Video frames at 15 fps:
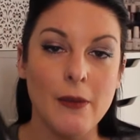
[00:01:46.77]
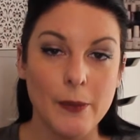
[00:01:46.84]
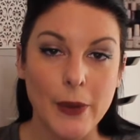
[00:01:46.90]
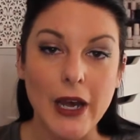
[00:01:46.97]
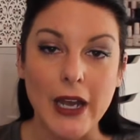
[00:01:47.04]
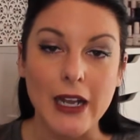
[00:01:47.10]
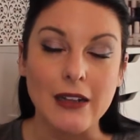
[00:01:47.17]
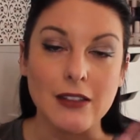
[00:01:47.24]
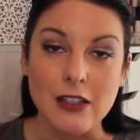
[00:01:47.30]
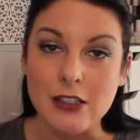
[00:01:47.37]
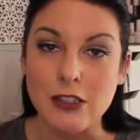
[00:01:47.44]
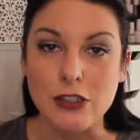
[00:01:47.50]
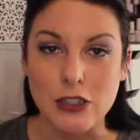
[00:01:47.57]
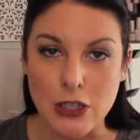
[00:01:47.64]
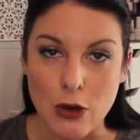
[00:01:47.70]
But
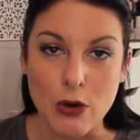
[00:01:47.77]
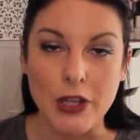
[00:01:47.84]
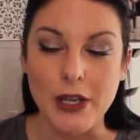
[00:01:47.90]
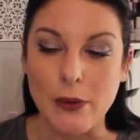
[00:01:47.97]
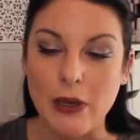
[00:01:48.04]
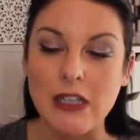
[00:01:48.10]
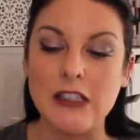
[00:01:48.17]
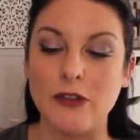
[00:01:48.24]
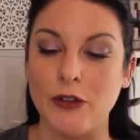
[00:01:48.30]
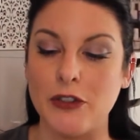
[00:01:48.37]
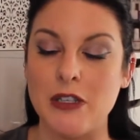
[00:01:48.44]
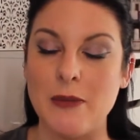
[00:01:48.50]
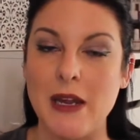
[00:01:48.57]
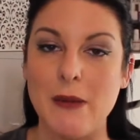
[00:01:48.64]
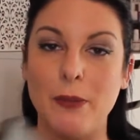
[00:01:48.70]
this is totally wasteful
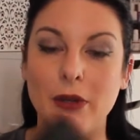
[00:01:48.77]
to me.